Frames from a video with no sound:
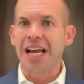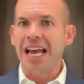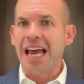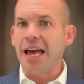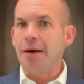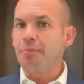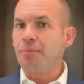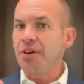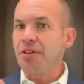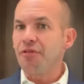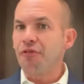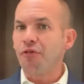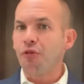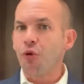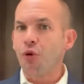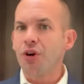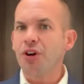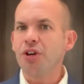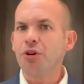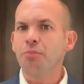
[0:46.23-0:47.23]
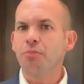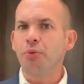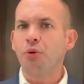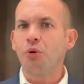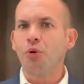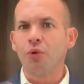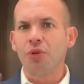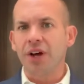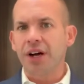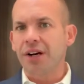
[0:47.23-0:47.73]
And before you
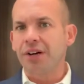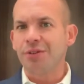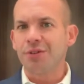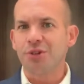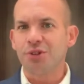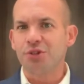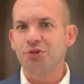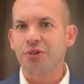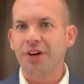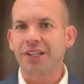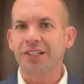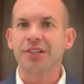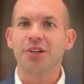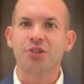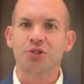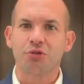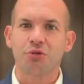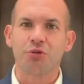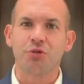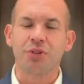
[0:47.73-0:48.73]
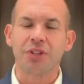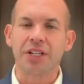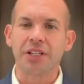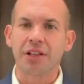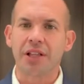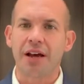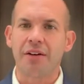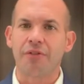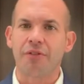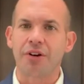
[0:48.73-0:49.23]
pull the strict scrutiny
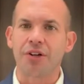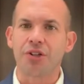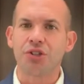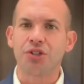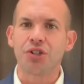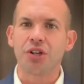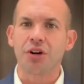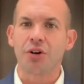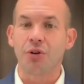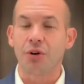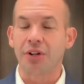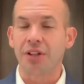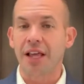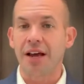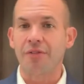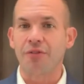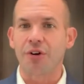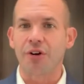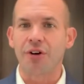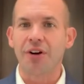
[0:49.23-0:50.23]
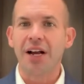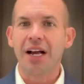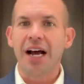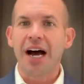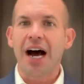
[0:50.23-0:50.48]
lever,